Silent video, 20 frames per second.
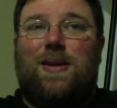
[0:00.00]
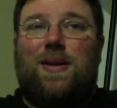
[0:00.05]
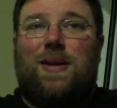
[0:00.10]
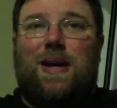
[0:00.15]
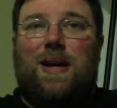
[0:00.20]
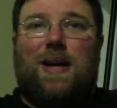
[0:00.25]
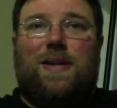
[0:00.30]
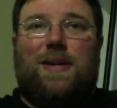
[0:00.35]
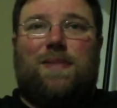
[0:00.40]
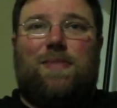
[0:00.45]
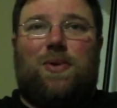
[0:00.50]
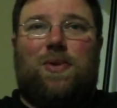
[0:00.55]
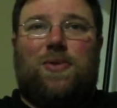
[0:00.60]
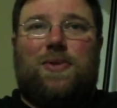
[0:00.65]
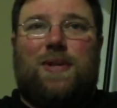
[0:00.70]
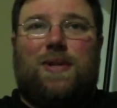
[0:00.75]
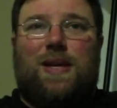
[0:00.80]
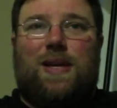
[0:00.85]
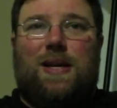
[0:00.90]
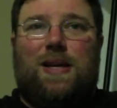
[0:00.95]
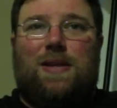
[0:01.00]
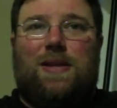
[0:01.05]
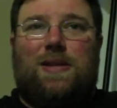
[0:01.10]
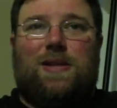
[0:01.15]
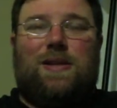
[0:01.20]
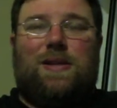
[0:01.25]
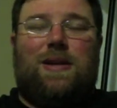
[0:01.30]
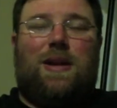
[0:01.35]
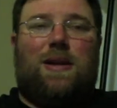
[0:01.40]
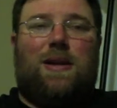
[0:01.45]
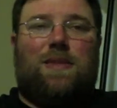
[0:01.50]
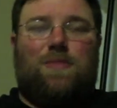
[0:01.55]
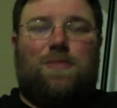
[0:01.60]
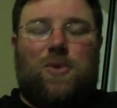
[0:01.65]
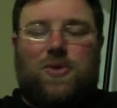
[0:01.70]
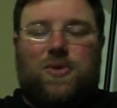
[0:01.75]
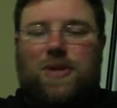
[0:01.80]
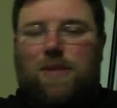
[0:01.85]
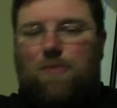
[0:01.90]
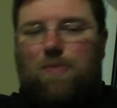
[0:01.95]
It's mostly
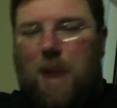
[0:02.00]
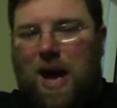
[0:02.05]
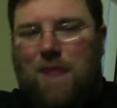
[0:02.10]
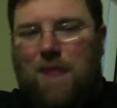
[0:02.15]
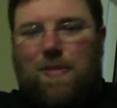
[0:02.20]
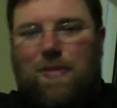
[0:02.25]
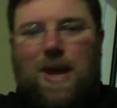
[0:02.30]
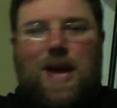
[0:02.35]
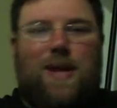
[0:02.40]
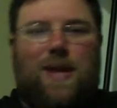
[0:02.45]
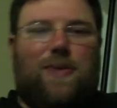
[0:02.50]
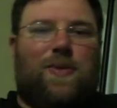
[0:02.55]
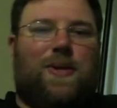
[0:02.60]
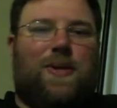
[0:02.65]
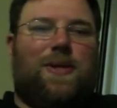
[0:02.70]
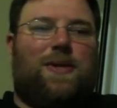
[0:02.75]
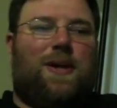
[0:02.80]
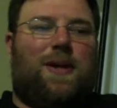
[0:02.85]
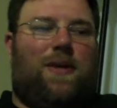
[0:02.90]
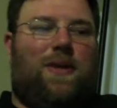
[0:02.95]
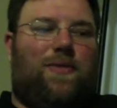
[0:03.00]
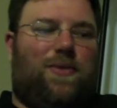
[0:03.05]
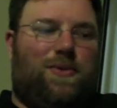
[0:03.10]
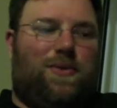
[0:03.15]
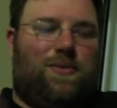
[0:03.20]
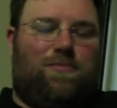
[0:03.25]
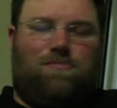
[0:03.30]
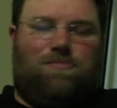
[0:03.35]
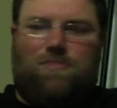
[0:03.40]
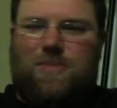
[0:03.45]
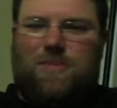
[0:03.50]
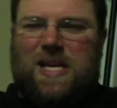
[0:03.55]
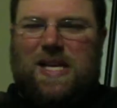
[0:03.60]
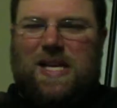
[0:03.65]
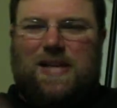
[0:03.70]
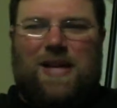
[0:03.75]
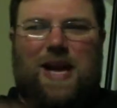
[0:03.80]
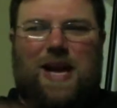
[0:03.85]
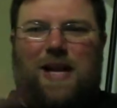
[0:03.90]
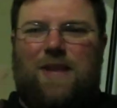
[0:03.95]
Batman doing the stuff, and she's
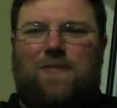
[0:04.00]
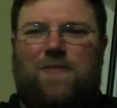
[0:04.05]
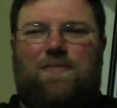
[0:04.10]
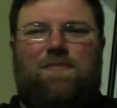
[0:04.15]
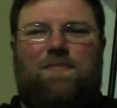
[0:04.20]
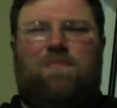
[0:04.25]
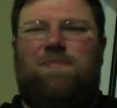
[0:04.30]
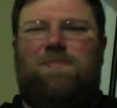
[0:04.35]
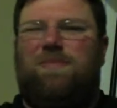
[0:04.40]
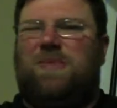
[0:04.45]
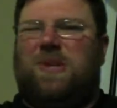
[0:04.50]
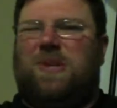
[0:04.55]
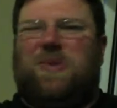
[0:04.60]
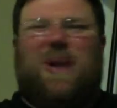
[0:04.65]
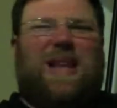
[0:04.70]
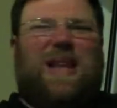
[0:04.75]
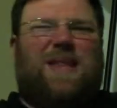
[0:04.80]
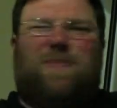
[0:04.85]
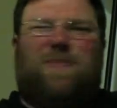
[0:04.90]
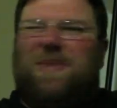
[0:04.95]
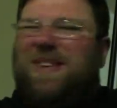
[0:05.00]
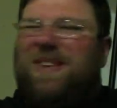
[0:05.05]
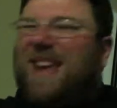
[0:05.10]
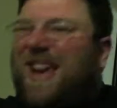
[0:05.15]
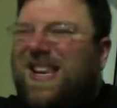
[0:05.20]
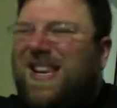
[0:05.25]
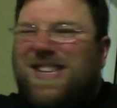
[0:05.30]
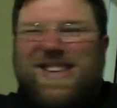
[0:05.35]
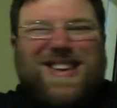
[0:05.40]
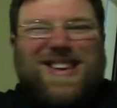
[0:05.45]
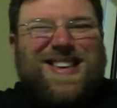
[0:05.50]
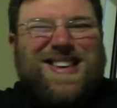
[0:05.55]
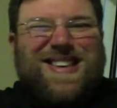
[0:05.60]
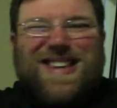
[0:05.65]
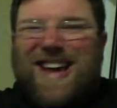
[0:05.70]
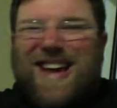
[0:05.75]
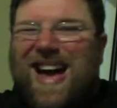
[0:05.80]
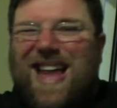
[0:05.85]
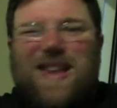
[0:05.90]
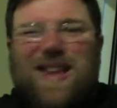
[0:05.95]
kind of transportation.
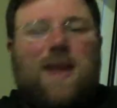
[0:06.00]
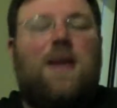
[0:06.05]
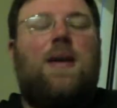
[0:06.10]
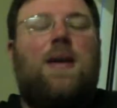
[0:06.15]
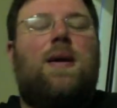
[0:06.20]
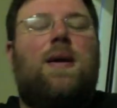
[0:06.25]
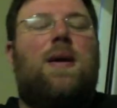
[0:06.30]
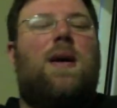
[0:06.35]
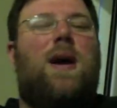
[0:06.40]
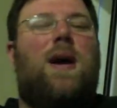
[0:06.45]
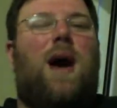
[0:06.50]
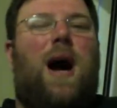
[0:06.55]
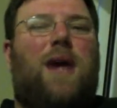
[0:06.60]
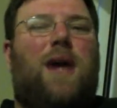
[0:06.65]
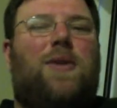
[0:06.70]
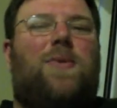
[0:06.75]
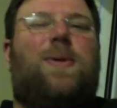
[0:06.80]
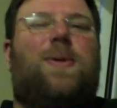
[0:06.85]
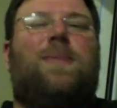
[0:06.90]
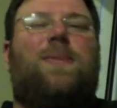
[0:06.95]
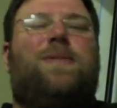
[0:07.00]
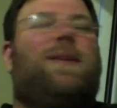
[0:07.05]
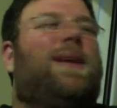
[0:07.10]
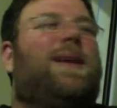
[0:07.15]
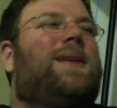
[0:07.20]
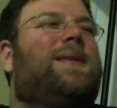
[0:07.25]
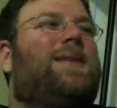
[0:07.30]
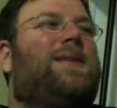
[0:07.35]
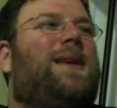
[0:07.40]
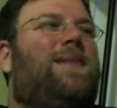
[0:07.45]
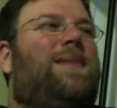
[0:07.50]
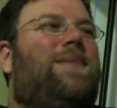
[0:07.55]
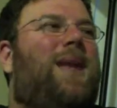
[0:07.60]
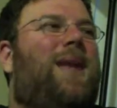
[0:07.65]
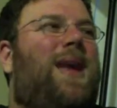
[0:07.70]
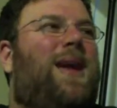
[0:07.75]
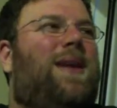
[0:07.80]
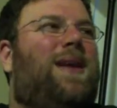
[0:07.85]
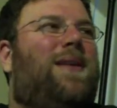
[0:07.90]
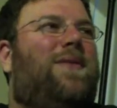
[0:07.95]
I don't want to make it seem
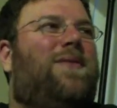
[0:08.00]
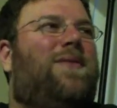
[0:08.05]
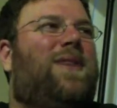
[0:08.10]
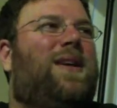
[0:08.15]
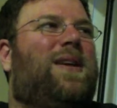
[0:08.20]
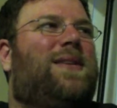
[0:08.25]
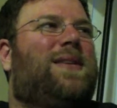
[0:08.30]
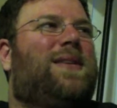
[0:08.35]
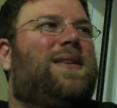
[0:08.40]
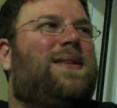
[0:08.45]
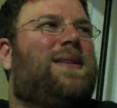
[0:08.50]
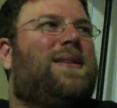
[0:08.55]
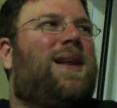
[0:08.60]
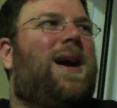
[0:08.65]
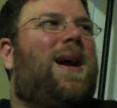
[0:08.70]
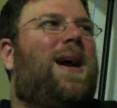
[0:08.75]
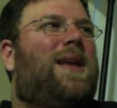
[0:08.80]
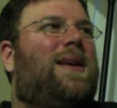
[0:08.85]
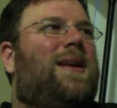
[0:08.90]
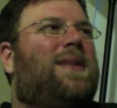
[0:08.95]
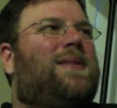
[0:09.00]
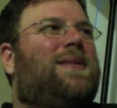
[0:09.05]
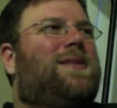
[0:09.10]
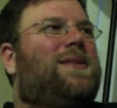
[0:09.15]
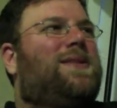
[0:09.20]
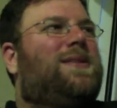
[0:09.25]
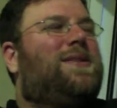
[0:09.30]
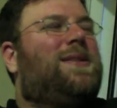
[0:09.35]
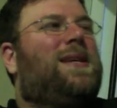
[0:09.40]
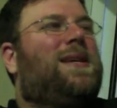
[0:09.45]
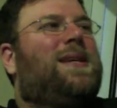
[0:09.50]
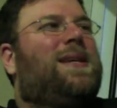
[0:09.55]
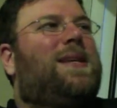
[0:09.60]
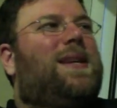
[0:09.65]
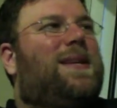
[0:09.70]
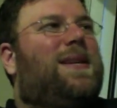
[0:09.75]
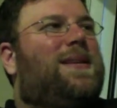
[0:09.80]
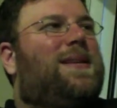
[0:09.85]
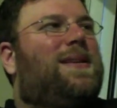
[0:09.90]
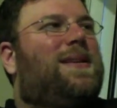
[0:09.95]
negative because it's not. It's just
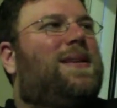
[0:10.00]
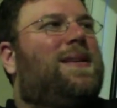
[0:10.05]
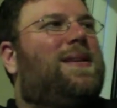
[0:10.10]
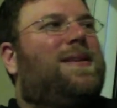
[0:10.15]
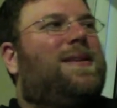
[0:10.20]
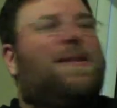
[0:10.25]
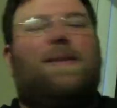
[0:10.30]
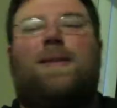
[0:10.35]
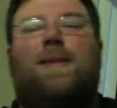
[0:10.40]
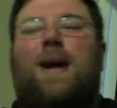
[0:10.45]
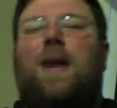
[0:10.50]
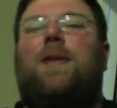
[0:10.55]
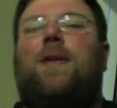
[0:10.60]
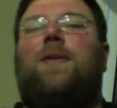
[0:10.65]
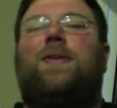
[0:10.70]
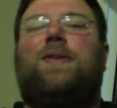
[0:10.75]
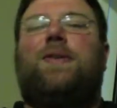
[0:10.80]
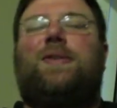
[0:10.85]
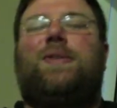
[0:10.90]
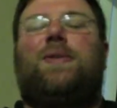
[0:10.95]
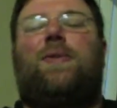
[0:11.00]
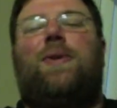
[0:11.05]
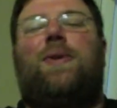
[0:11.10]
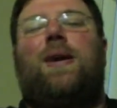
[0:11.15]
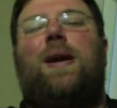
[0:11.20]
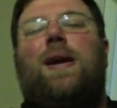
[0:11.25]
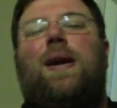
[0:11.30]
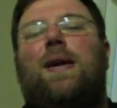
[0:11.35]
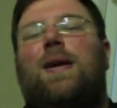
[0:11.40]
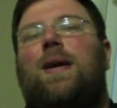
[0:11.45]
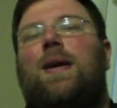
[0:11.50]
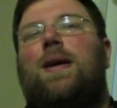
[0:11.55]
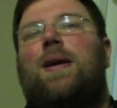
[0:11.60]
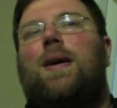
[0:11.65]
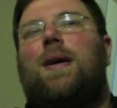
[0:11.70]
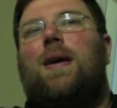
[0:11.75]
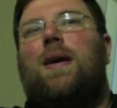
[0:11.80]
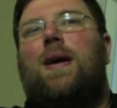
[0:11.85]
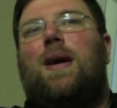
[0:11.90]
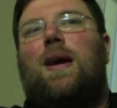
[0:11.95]
this is not her story,
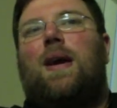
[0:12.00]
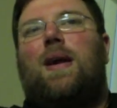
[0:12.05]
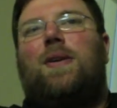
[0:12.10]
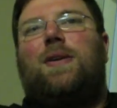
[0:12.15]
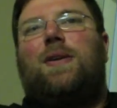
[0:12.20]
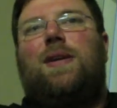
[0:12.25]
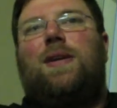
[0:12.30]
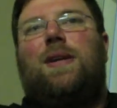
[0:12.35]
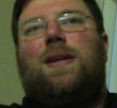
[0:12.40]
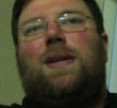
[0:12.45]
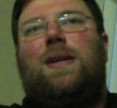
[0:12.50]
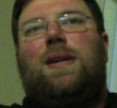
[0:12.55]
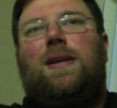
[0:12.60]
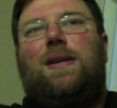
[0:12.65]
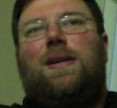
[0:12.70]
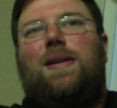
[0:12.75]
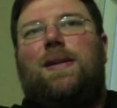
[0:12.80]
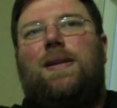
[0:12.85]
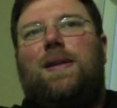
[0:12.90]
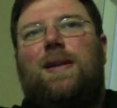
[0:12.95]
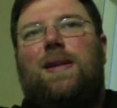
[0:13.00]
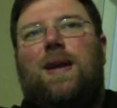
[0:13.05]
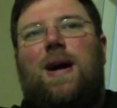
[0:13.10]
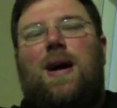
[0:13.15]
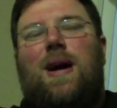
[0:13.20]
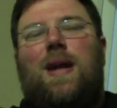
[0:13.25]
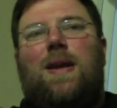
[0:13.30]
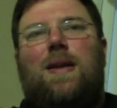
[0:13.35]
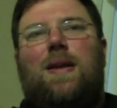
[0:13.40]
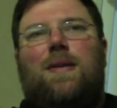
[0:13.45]
and she's not.